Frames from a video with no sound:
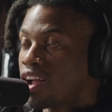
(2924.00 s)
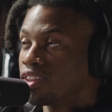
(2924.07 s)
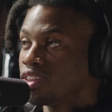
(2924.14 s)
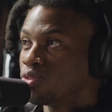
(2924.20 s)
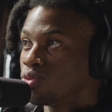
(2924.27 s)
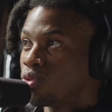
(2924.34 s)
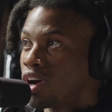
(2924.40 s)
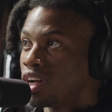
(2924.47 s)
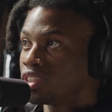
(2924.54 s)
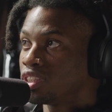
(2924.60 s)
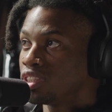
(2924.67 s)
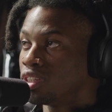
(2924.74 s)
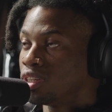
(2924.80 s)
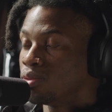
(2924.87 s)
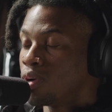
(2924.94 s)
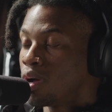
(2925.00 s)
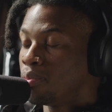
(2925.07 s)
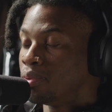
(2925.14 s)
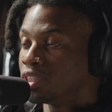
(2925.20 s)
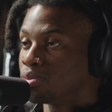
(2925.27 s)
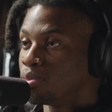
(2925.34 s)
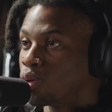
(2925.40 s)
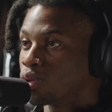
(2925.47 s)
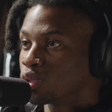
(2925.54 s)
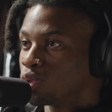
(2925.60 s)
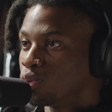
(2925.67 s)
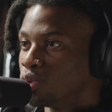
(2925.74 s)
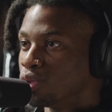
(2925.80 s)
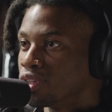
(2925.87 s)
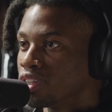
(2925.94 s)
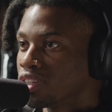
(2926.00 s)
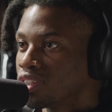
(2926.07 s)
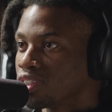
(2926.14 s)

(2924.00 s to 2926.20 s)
I watched Up in Smoke tour.